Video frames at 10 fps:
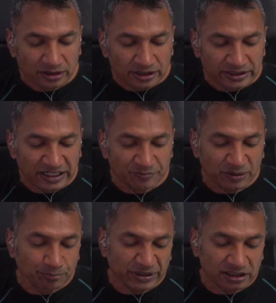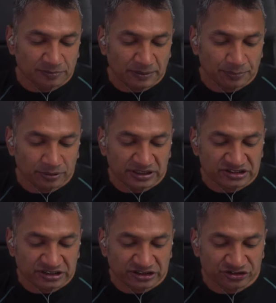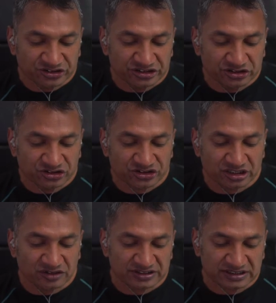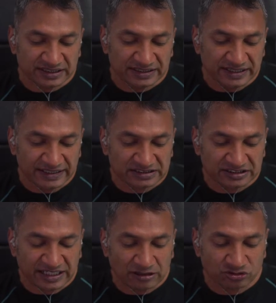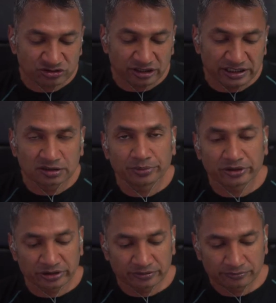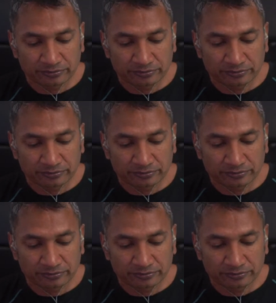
They have been bailed by police and continue to serve as an elected councillor in the borough.